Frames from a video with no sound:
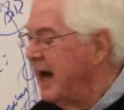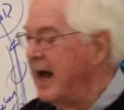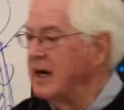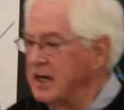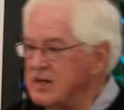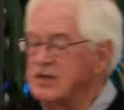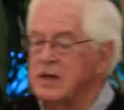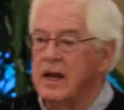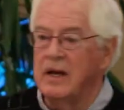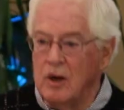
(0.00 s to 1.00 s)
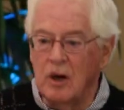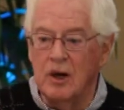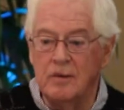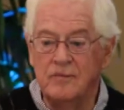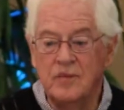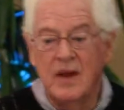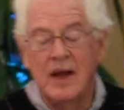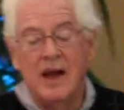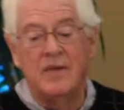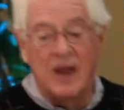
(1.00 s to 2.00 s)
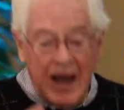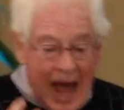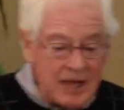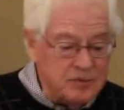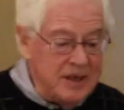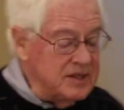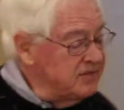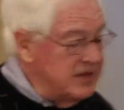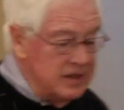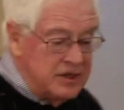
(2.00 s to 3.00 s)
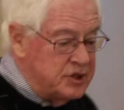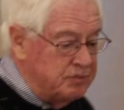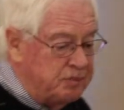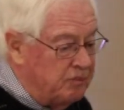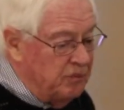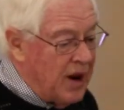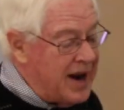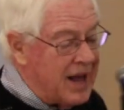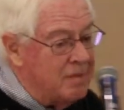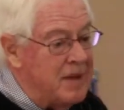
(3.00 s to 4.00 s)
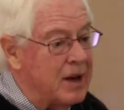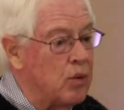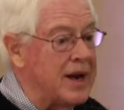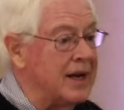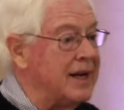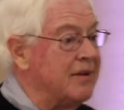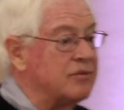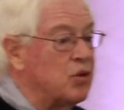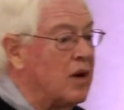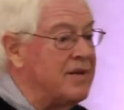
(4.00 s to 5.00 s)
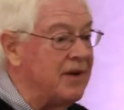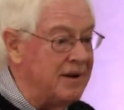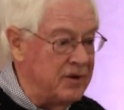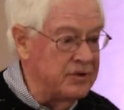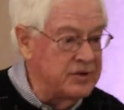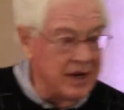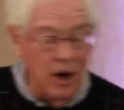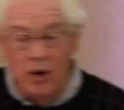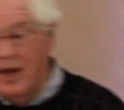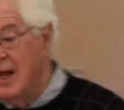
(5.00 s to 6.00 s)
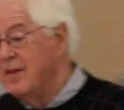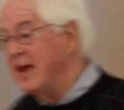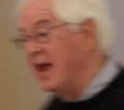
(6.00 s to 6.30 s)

and listen and learn. And the last piece of it, and this is right out of Meg Wheatley of 25 years ago, the